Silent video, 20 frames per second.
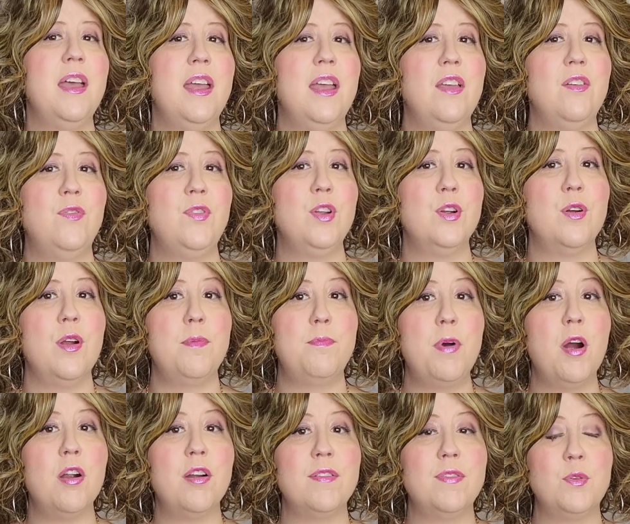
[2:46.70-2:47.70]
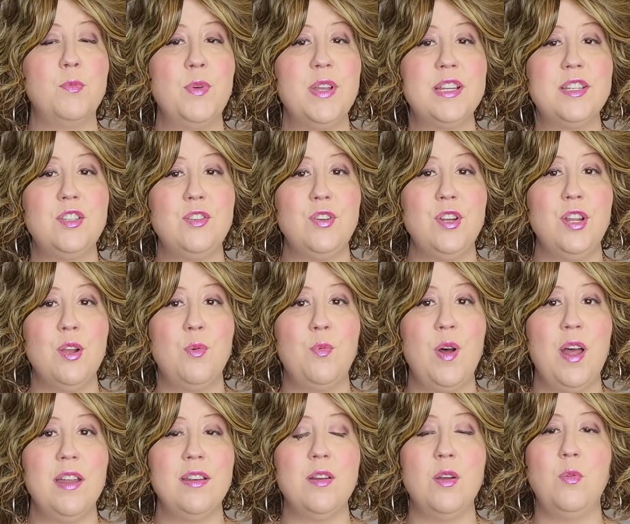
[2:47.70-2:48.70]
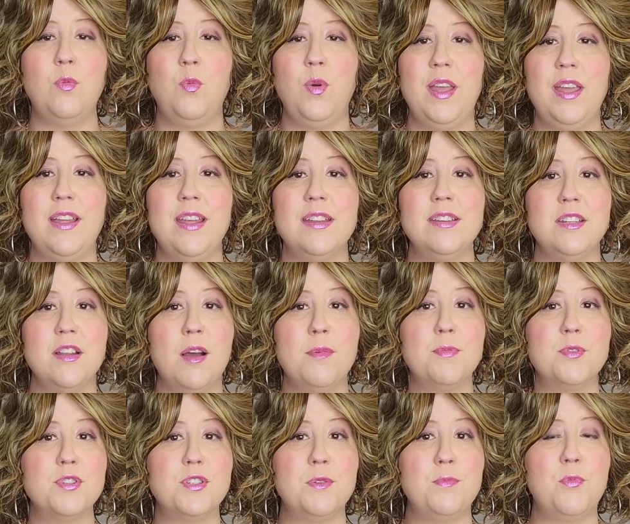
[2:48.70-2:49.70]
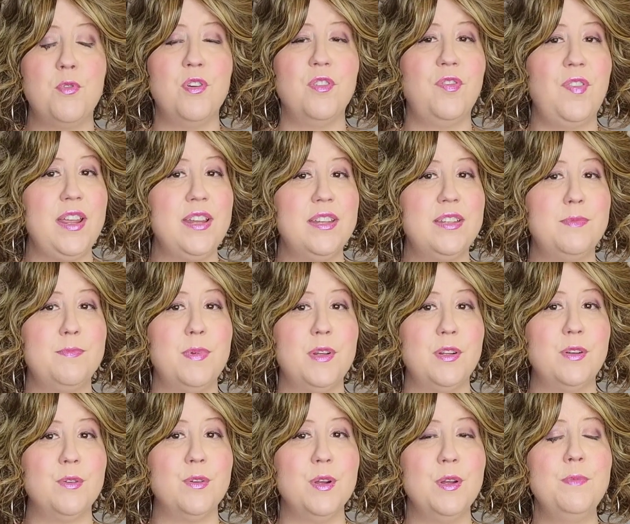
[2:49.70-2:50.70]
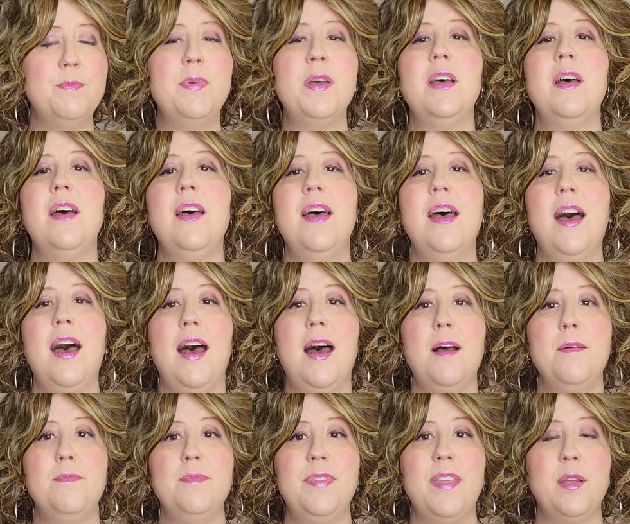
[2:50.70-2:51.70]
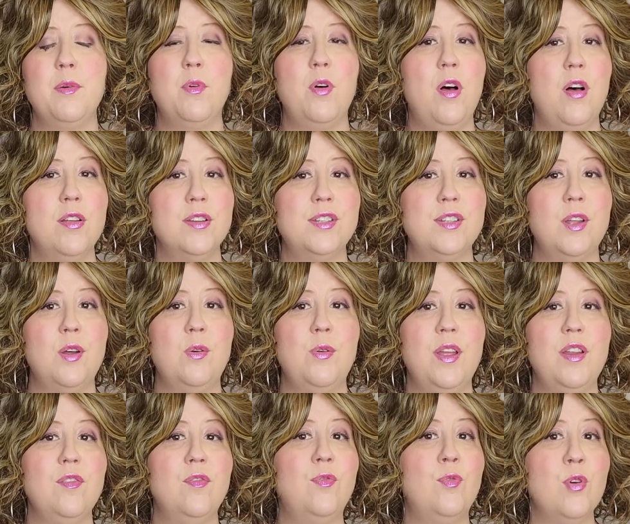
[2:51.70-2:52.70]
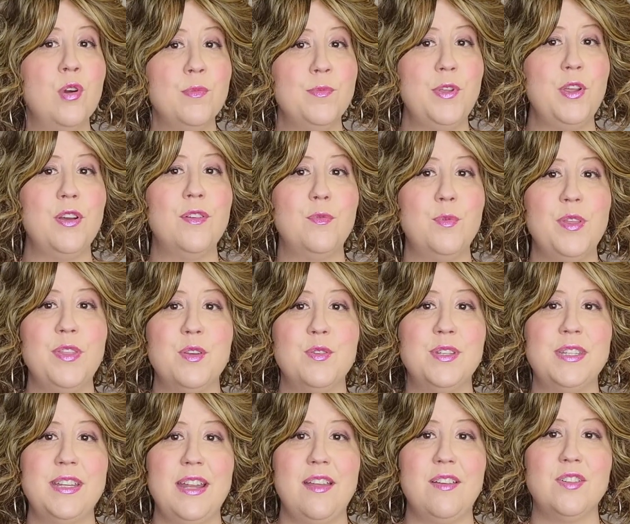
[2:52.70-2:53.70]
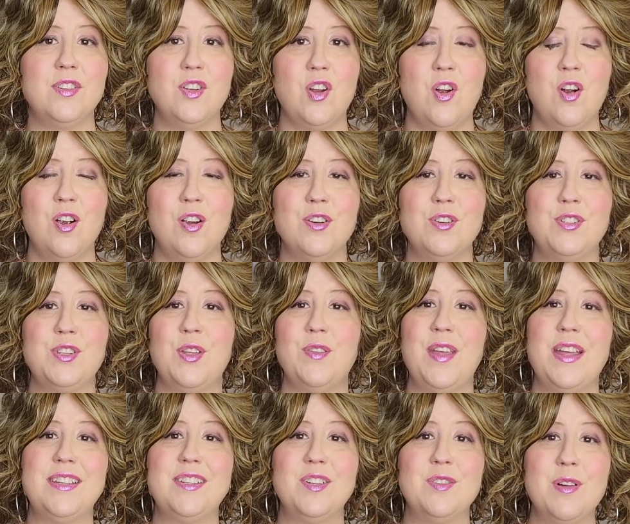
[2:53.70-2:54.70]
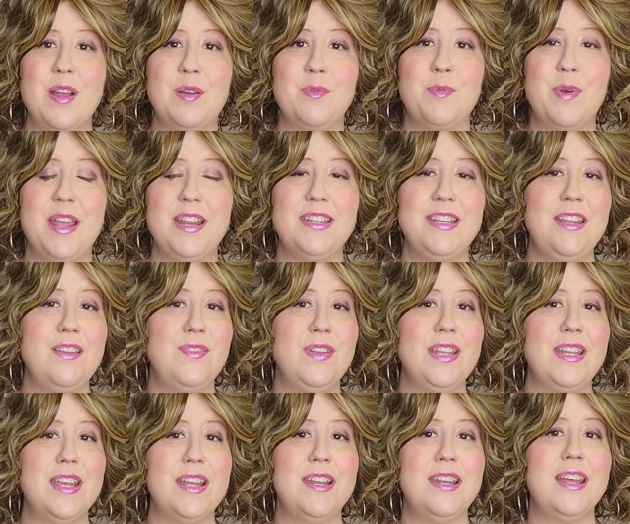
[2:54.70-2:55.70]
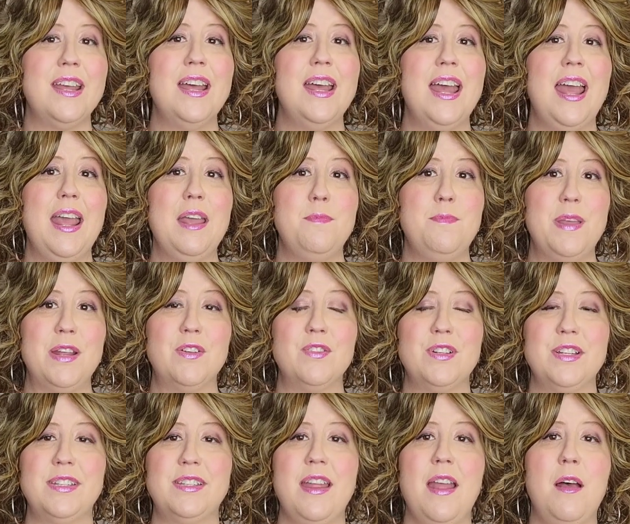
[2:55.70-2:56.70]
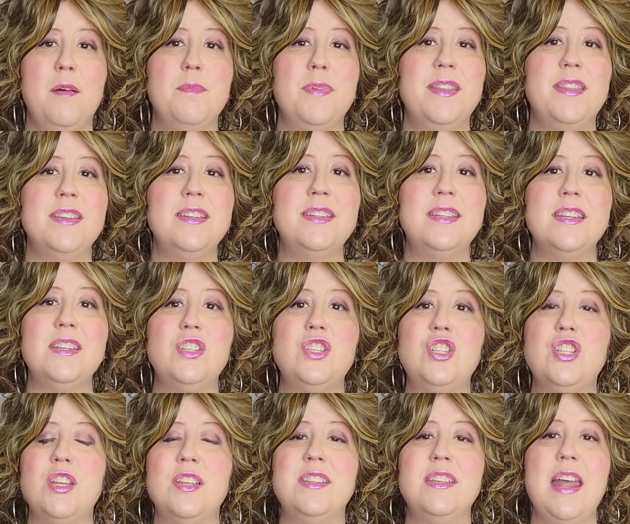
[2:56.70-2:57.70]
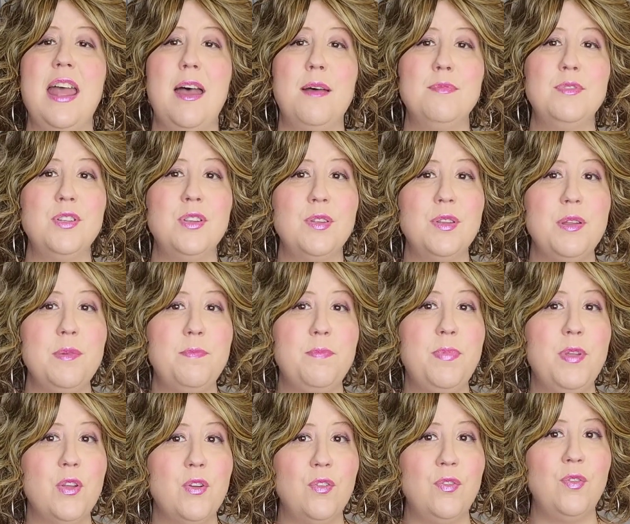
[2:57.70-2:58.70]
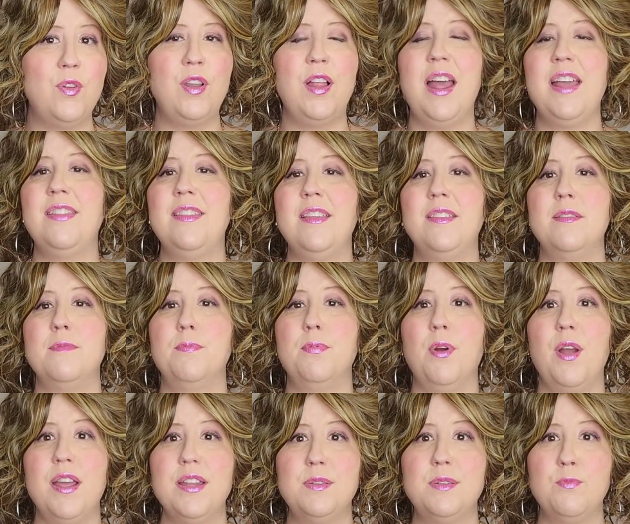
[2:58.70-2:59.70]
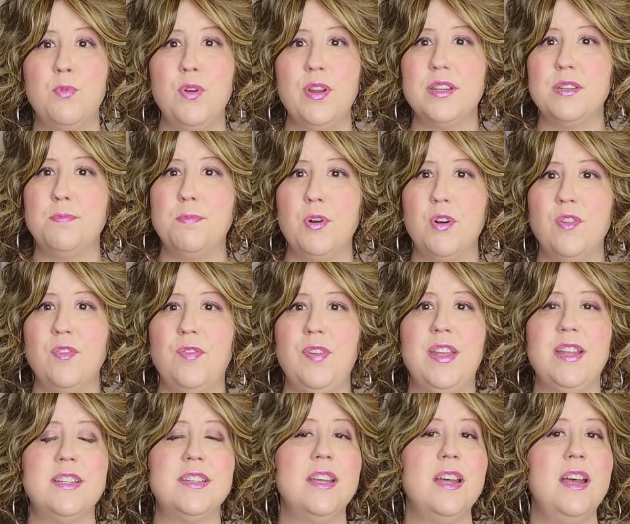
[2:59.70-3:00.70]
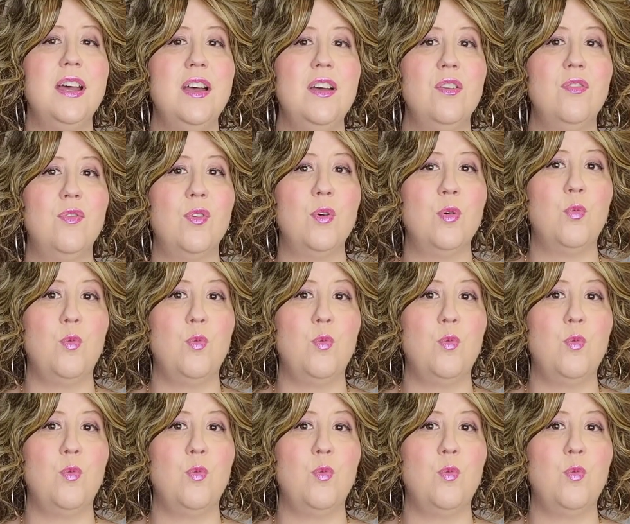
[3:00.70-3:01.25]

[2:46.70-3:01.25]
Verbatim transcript: if you're a part of the Wig Studio One Wig and Topper Support Facebook group, um, they will also inform you of when those sales are. So that's a great way to even get a bigger discount. But this is just absolutely beautiful. I think the price point is perfect for